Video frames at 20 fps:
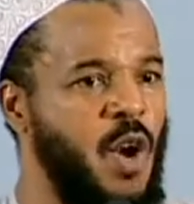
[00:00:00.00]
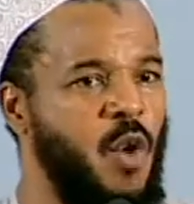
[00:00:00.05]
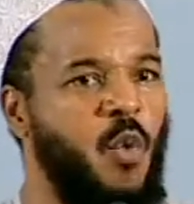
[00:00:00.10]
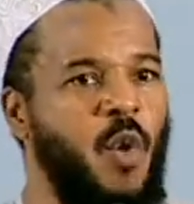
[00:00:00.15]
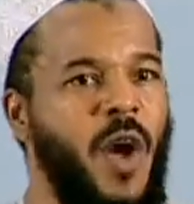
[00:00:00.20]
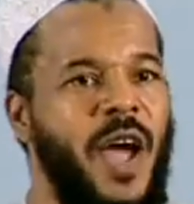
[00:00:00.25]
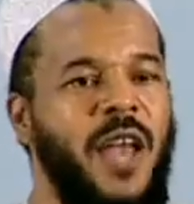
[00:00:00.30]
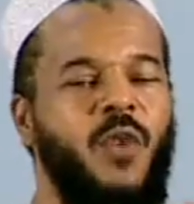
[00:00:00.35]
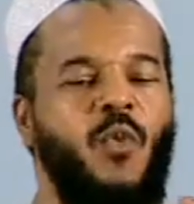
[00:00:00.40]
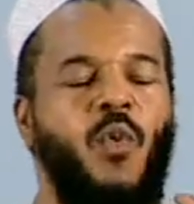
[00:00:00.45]

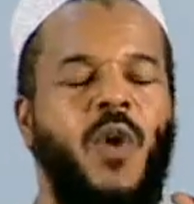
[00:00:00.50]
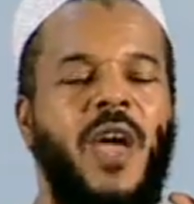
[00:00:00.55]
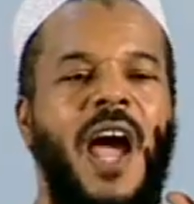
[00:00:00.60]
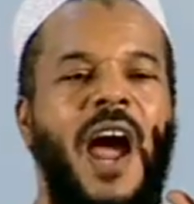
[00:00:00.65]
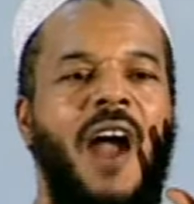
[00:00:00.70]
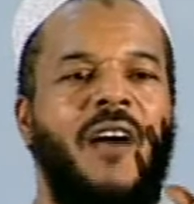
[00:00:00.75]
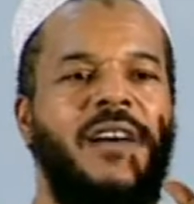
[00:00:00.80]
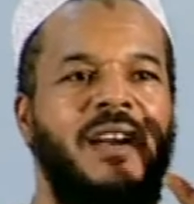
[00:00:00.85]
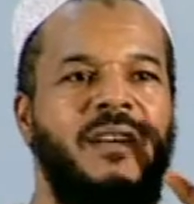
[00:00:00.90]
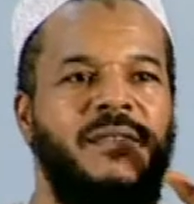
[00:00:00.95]
When we
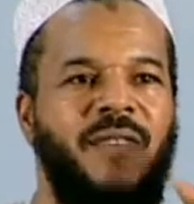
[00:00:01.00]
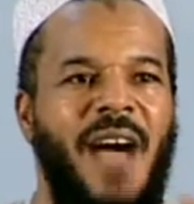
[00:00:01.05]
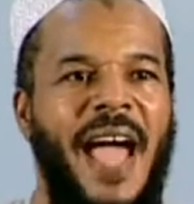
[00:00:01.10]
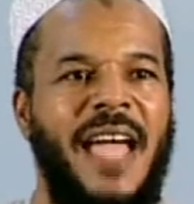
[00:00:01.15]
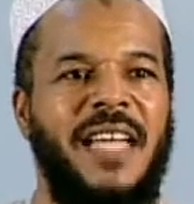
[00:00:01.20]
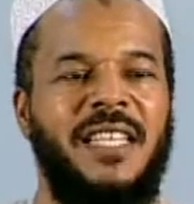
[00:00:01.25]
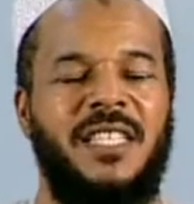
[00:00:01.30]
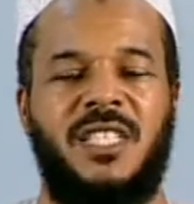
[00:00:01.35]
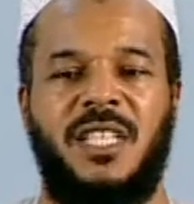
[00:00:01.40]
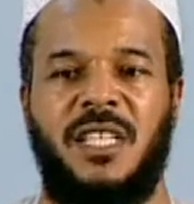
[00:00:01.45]
are
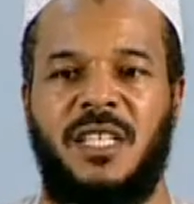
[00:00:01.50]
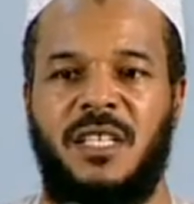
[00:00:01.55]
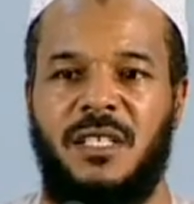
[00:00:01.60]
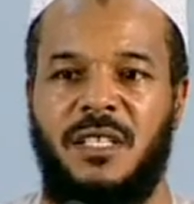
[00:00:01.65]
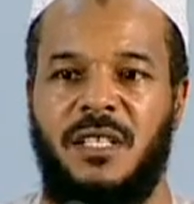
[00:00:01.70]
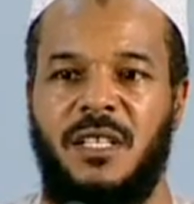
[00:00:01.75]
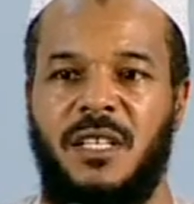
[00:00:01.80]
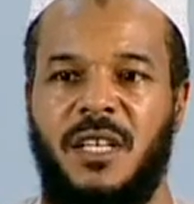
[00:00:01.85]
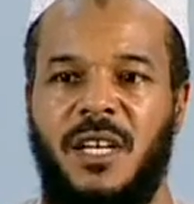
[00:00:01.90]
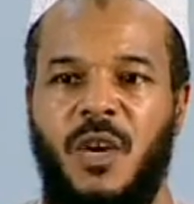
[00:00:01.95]
invited,
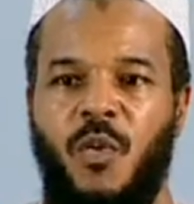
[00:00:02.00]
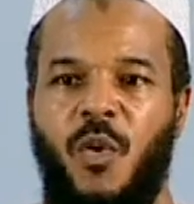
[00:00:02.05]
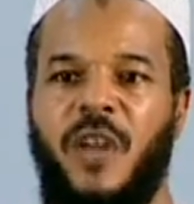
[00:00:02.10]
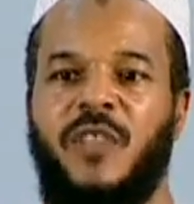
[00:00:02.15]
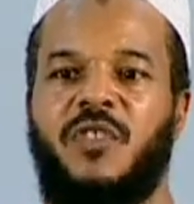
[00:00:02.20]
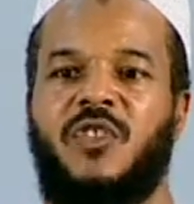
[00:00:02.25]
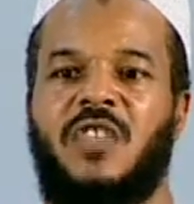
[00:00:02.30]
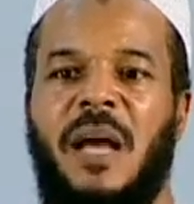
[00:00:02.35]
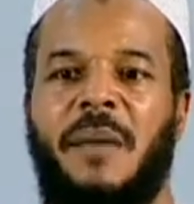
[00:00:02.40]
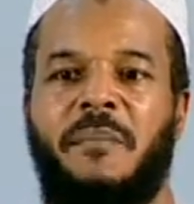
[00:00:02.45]

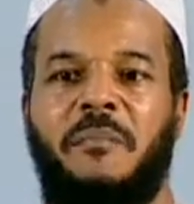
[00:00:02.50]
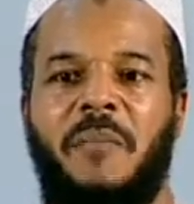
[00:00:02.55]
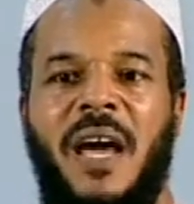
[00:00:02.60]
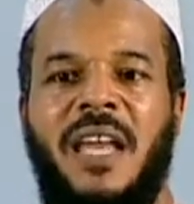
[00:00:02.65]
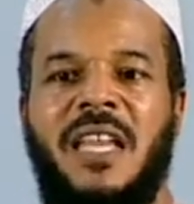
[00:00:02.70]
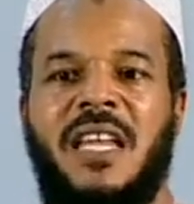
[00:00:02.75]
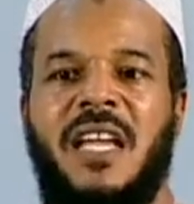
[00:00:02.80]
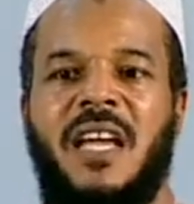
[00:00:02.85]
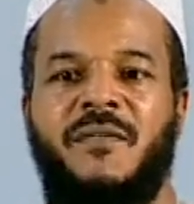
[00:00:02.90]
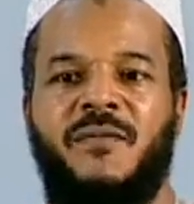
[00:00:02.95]
when
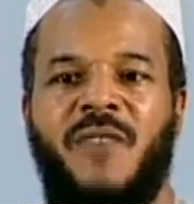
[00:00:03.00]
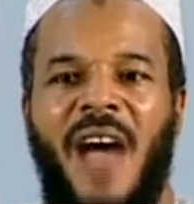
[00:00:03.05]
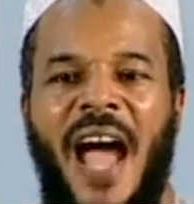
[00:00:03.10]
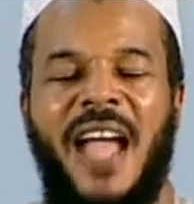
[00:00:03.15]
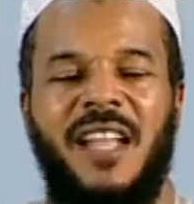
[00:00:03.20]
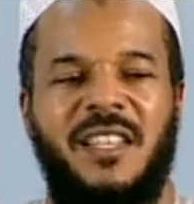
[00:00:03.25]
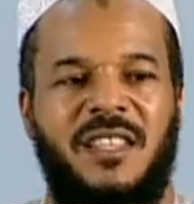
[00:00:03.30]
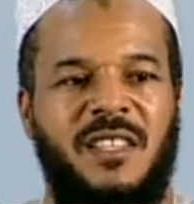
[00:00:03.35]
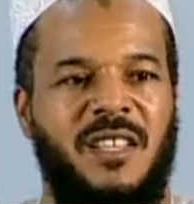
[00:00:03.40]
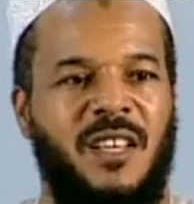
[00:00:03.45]
somebody
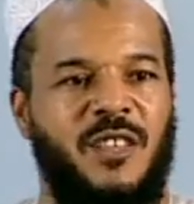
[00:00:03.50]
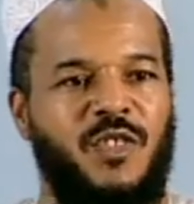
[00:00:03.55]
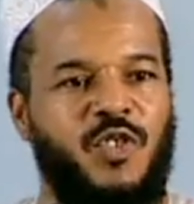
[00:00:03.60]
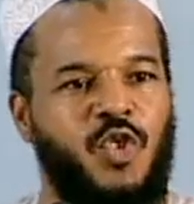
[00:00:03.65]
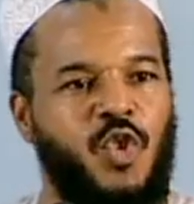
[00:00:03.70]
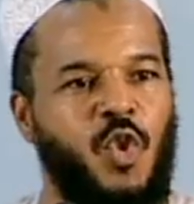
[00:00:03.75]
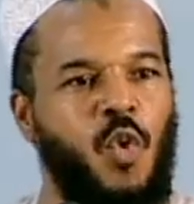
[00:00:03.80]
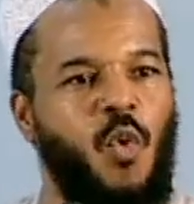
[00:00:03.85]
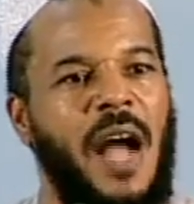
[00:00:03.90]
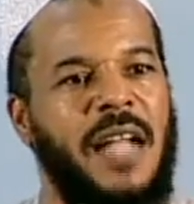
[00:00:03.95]
invites us
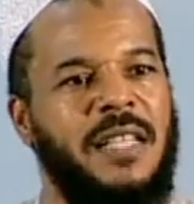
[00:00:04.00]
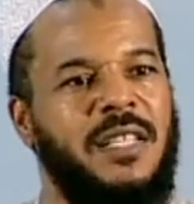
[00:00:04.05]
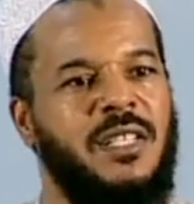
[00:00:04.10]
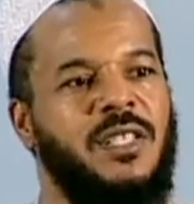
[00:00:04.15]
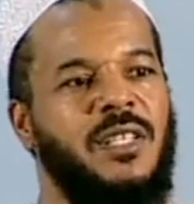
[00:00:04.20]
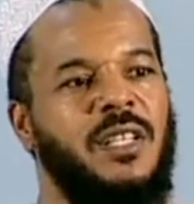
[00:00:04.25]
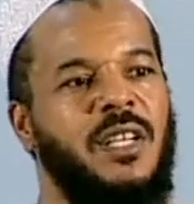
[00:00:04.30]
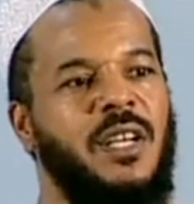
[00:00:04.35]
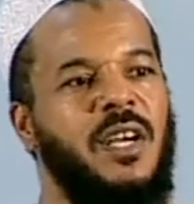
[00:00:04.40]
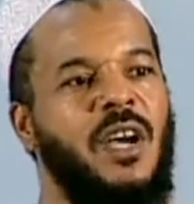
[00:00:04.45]
to
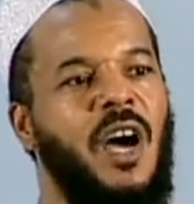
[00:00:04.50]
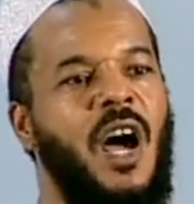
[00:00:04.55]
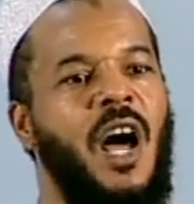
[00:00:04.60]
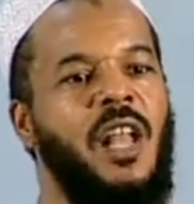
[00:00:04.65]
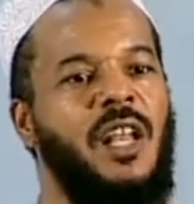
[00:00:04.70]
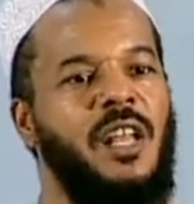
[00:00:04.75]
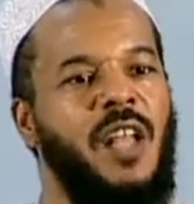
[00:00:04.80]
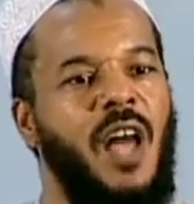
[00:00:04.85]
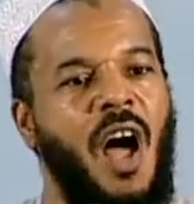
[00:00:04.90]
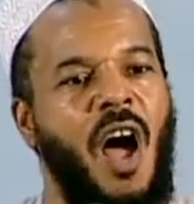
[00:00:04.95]
what
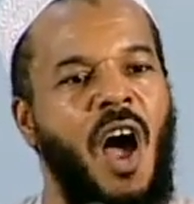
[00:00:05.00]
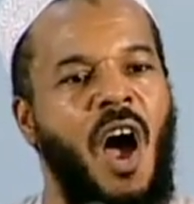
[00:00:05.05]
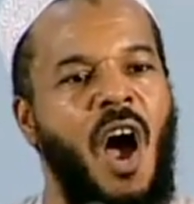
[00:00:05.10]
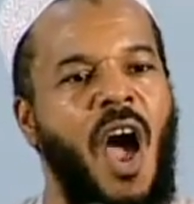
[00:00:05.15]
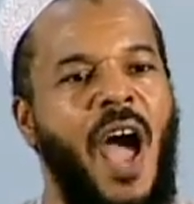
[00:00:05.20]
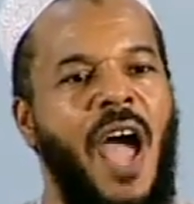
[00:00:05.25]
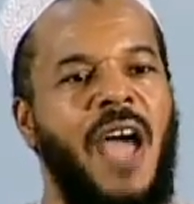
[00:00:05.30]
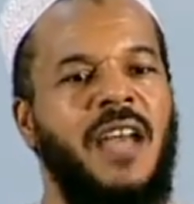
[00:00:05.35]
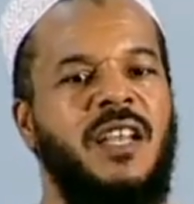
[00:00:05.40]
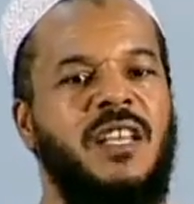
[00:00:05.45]

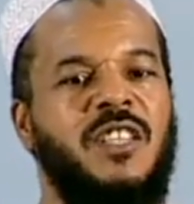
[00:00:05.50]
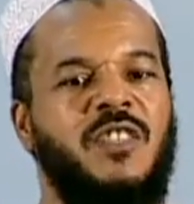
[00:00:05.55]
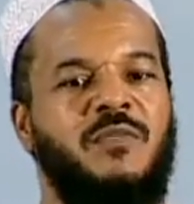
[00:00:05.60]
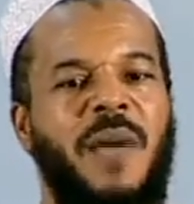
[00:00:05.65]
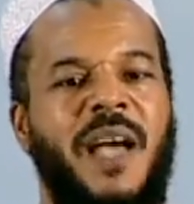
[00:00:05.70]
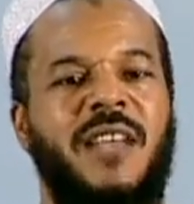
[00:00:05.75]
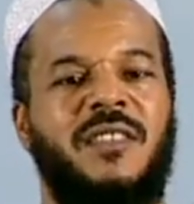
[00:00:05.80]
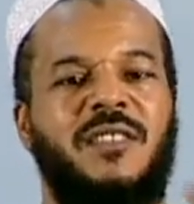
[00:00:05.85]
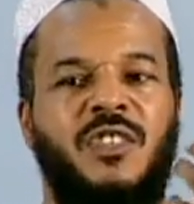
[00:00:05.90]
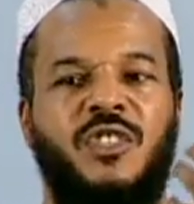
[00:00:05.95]
Allah and His
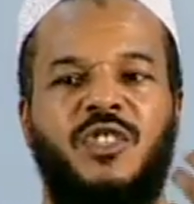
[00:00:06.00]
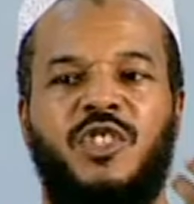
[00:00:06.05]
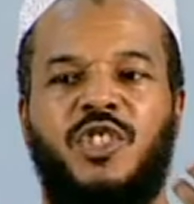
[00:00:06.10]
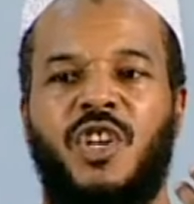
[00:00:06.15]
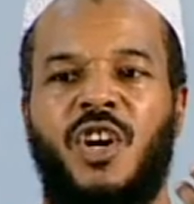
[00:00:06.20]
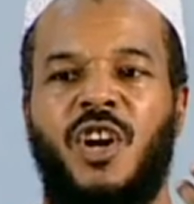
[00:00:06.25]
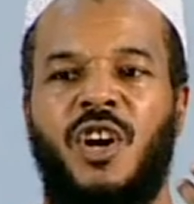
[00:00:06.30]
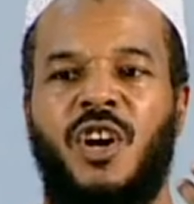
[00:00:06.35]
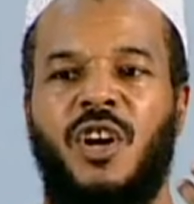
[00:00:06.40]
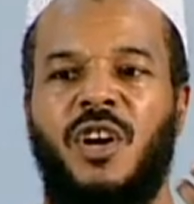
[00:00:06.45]

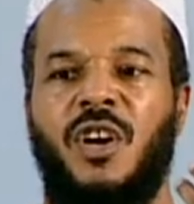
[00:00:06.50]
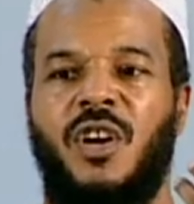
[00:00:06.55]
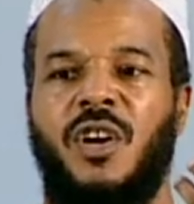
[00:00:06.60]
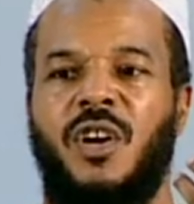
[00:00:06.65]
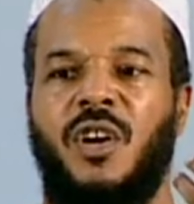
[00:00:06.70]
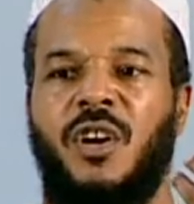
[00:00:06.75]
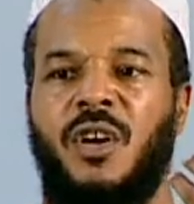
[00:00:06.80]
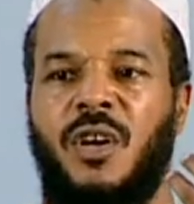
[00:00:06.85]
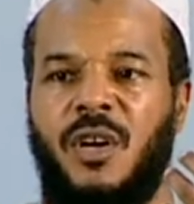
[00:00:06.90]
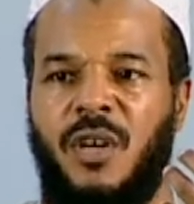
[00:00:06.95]
Messenger
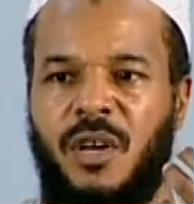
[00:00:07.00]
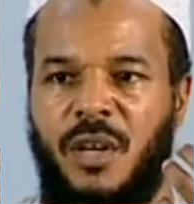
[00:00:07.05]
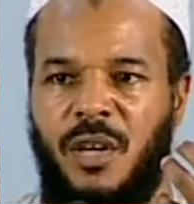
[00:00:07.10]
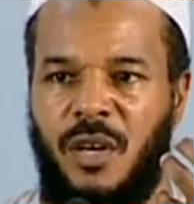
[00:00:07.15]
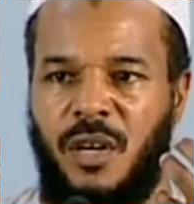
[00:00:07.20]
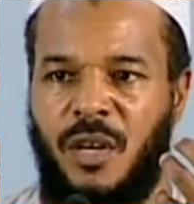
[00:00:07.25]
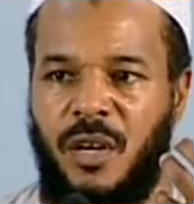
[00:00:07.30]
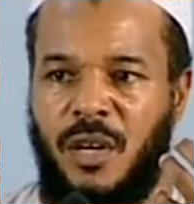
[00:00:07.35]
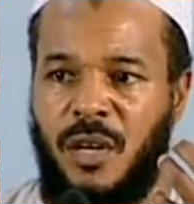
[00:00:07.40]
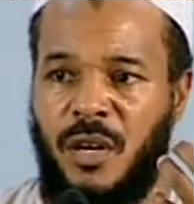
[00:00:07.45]

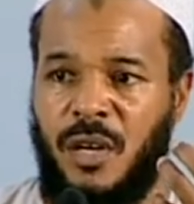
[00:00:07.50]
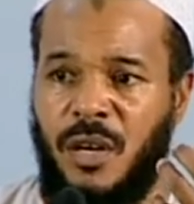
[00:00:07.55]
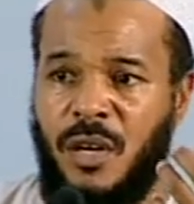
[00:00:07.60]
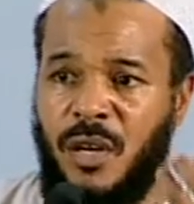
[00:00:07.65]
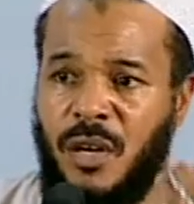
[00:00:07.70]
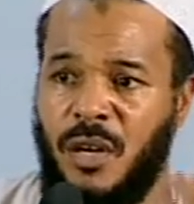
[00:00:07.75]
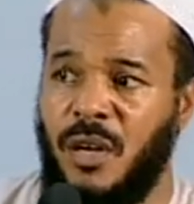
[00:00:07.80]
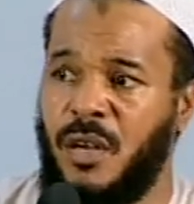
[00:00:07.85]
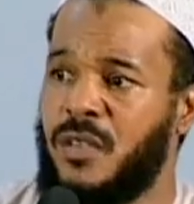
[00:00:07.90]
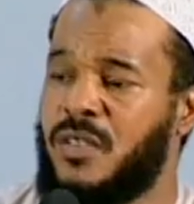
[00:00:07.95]

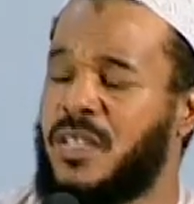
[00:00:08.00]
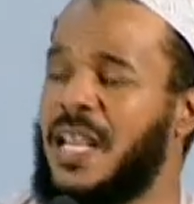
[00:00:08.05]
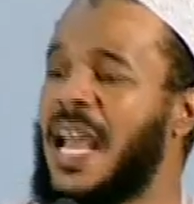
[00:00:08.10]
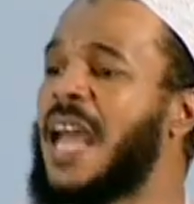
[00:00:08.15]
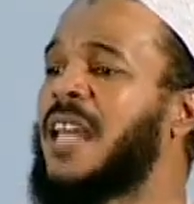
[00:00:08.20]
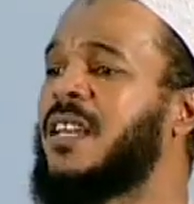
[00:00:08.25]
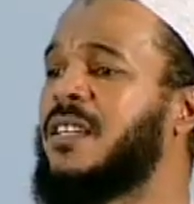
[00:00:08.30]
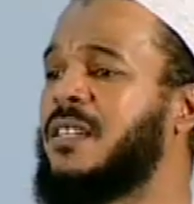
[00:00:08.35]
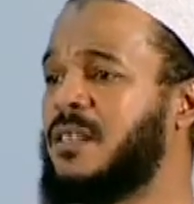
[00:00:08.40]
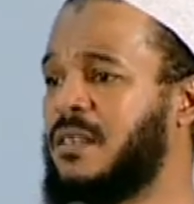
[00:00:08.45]

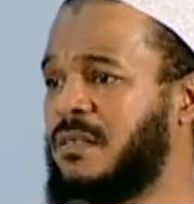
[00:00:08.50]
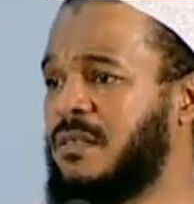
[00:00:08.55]
said,